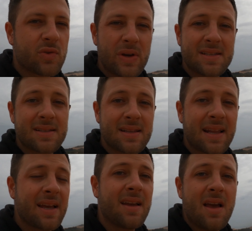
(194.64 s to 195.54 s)
squeezed in
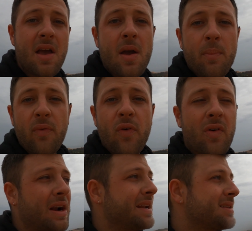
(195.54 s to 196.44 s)
today before
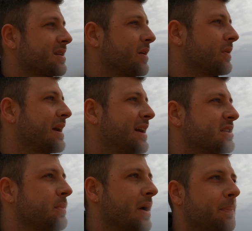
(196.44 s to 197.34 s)
I need to go catch
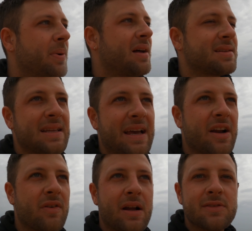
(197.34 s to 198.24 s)
my bus at
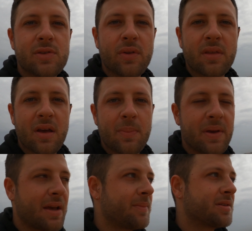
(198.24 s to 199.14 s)
around two thirty
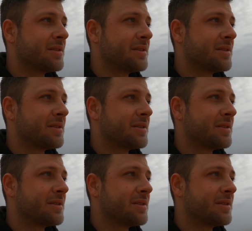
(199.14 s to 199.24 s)
p m to